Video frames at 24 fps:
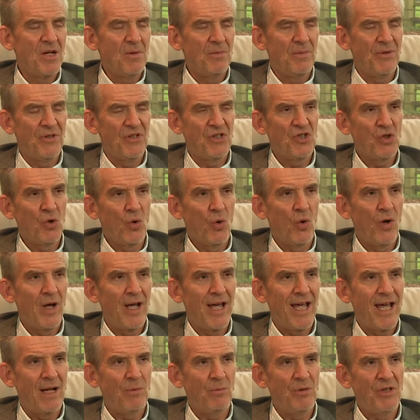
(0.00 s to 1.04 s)
but the
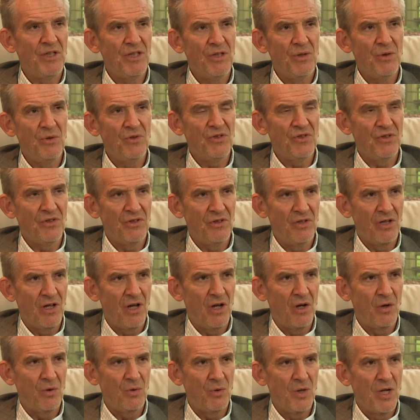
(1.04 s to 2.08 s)
shorthand we use in the
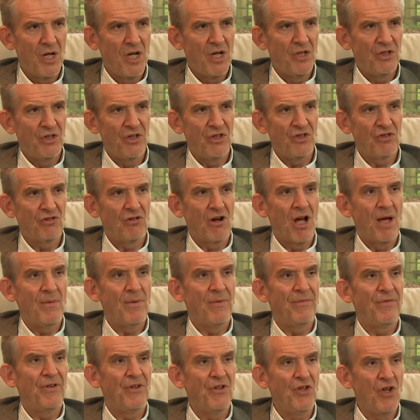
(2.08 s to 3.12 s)
know to describe
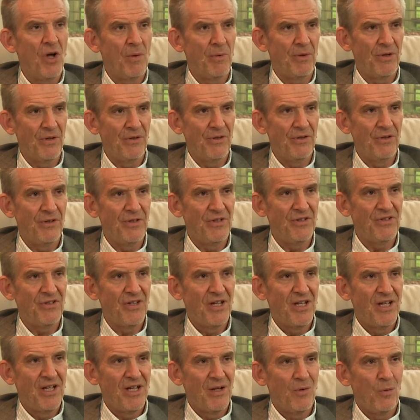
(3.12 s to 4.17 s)
a phenomenon that is
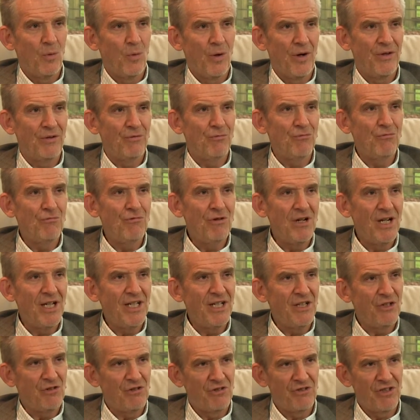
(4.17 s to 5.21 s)
one of the really
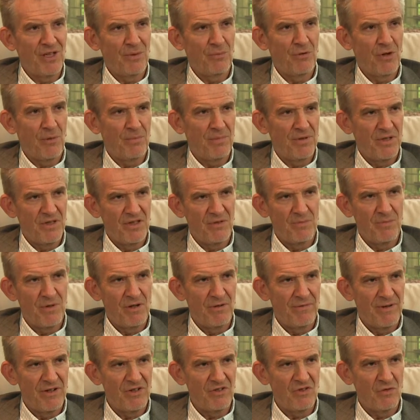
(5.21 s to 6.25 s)
interesting properties of
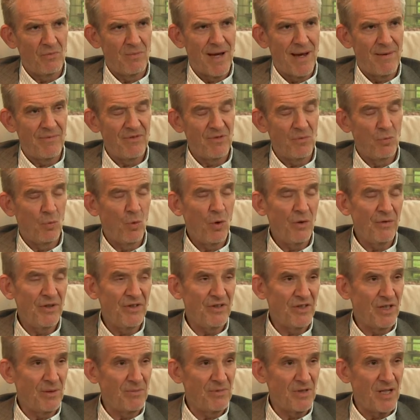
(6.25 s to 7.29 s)
motivational maps. And what
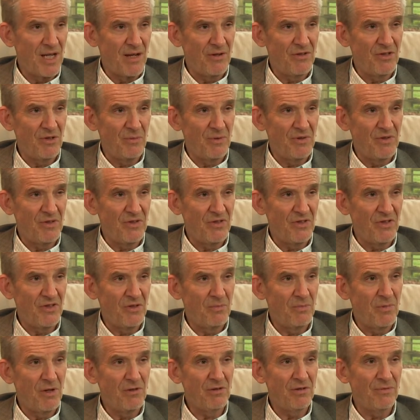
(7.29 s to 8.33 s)
this comes down to is that the
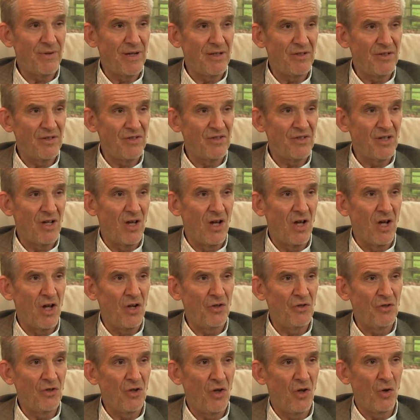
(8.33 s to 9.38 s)
motivators
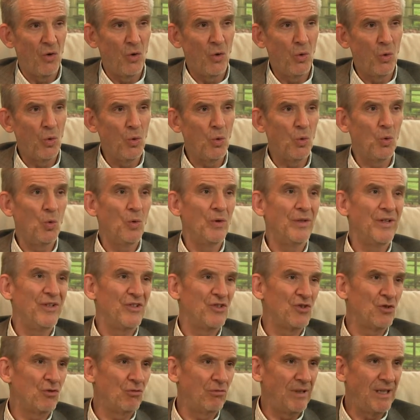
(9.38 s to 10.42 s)
are not all
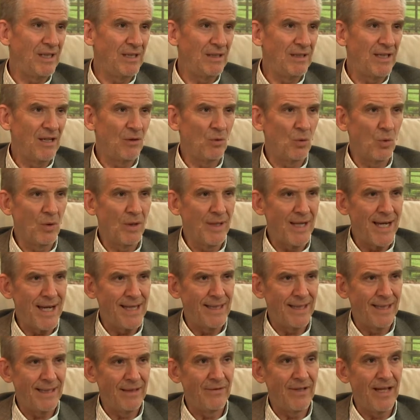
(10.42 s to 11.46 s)
discrete, they're
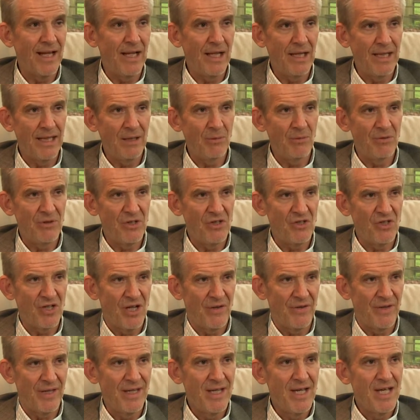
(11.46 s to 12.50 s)
organic, they're linked with each
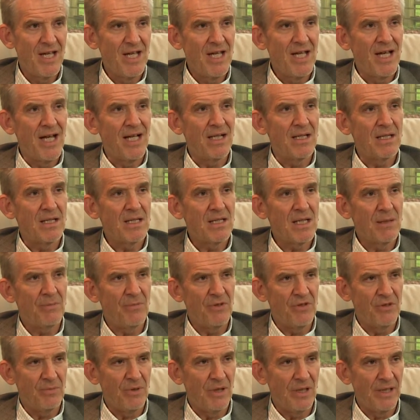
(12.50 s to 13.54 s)
other, and some
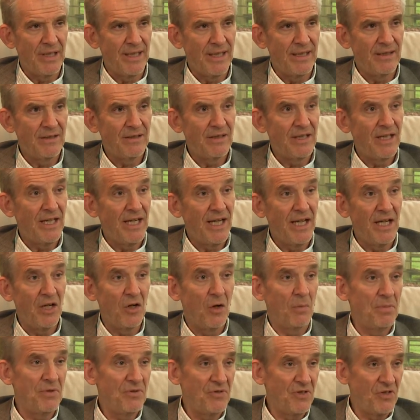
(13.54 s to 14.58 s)
of them are linked in
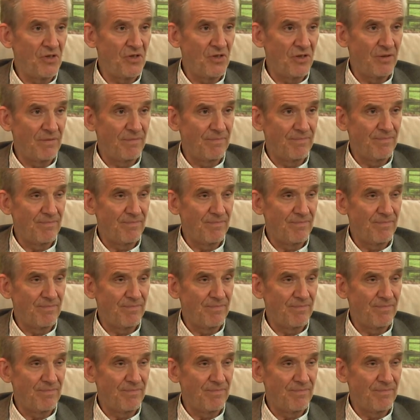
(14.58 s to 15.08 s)
opposition.